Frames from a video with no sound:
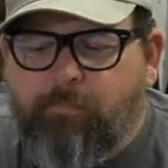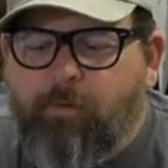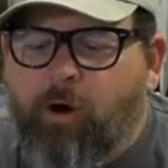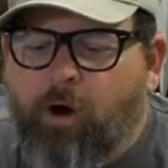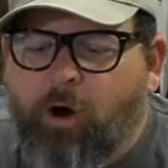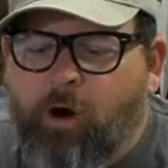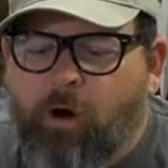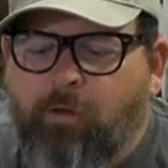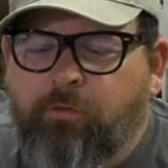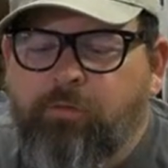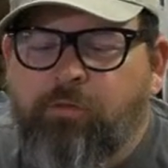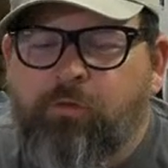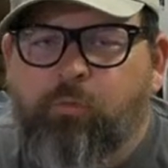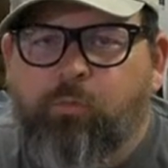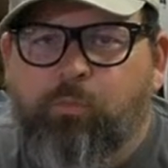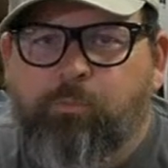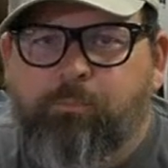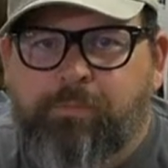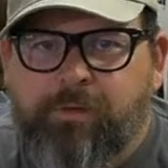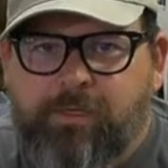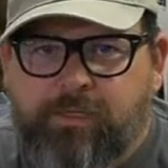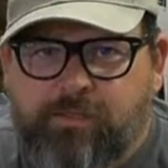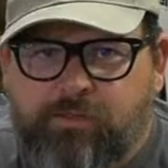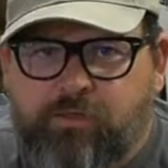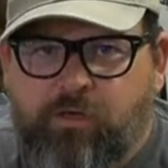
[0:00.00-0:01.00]
On the
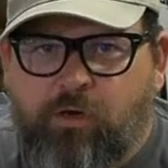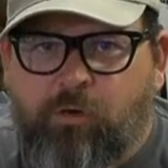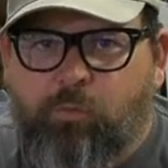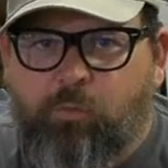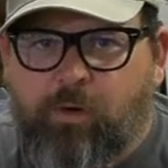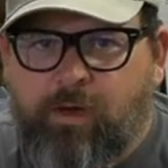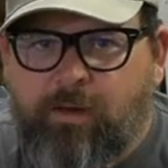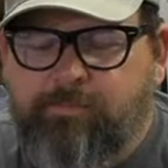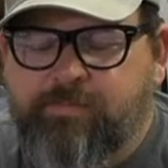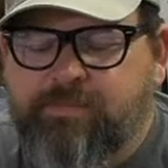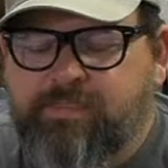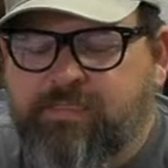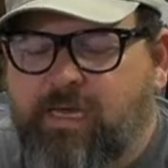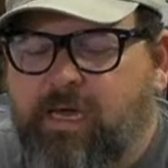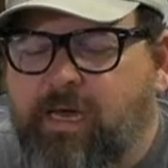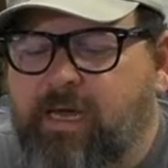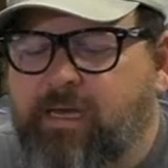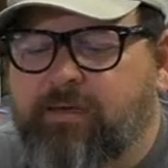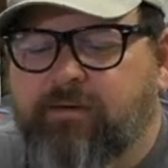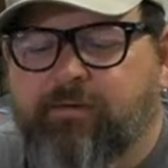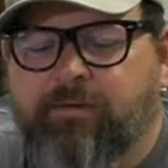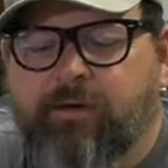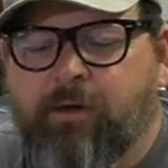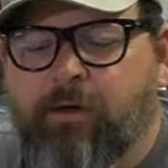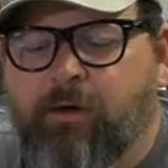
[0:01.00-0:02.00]
BitGo
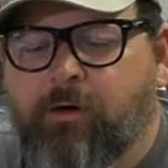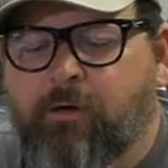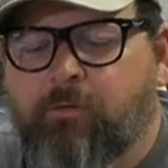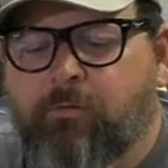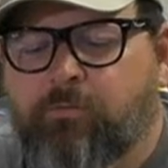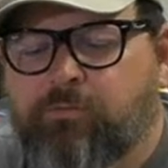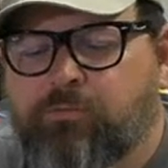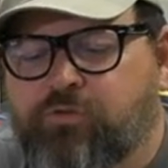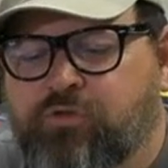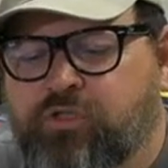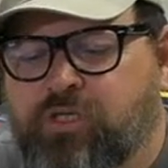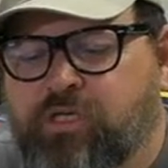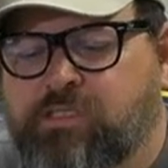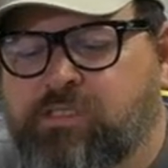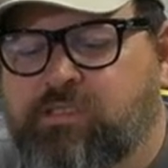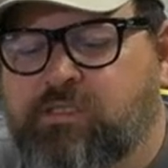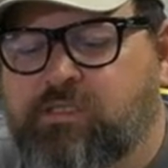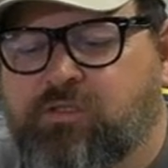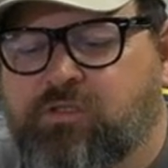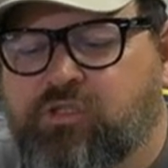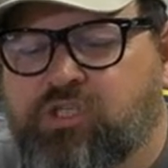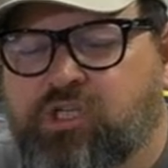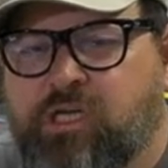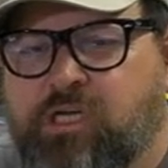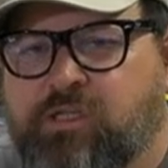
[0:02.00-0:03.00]
website, no. Just
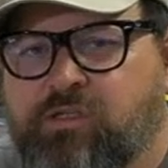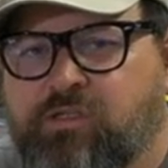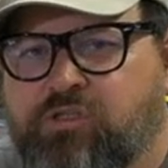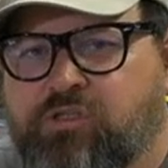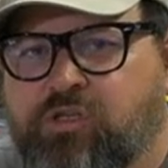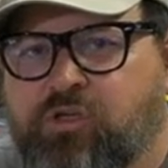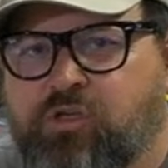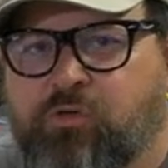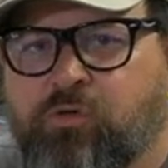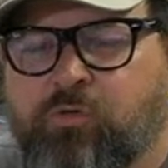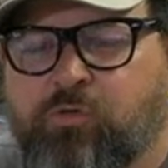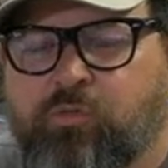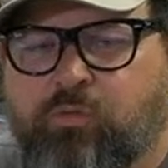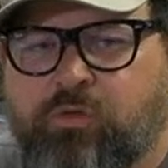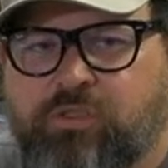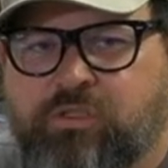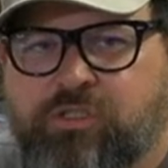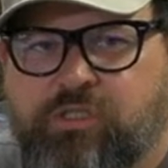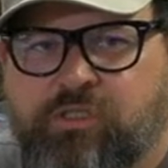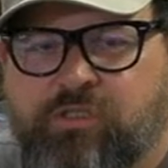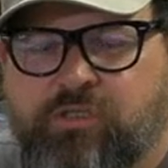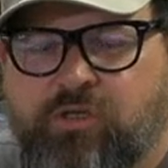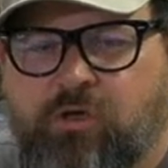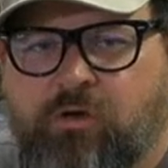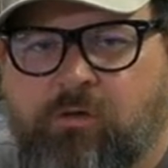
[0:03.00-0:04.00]
the Gen 2, which
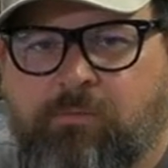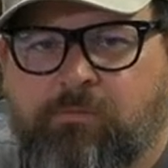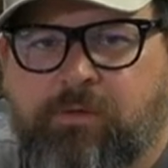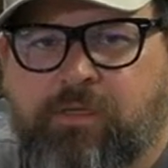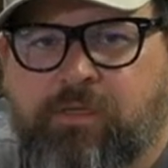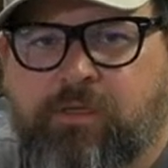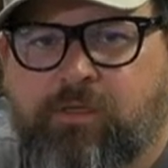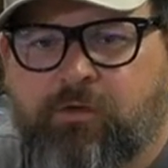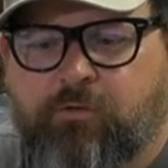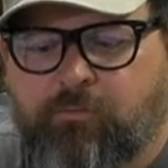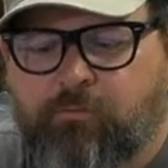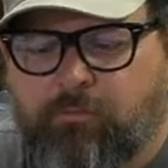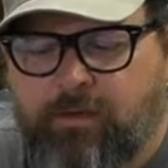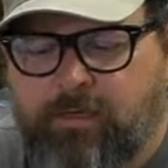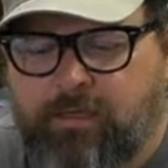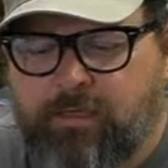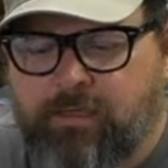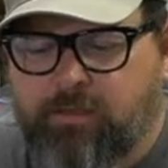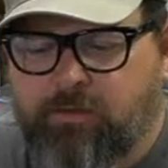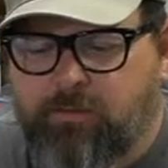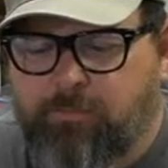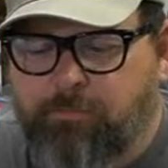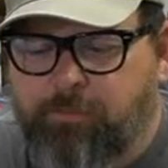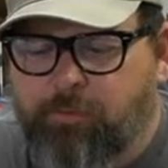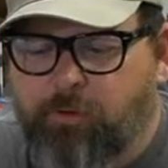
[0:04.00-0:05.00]
is going to be the green
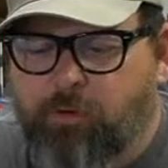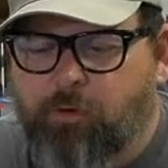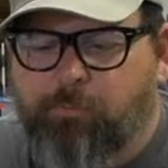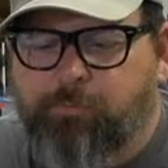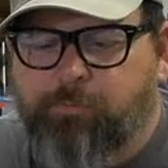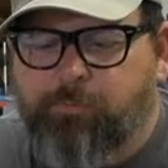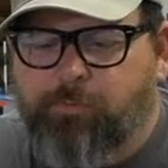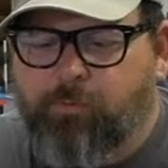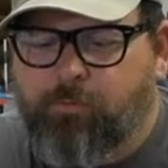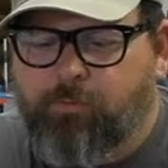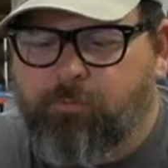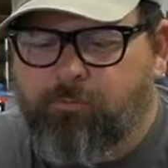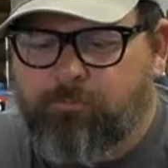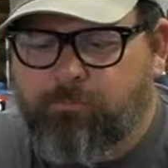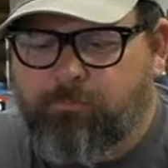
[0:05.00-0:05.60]
and the purple.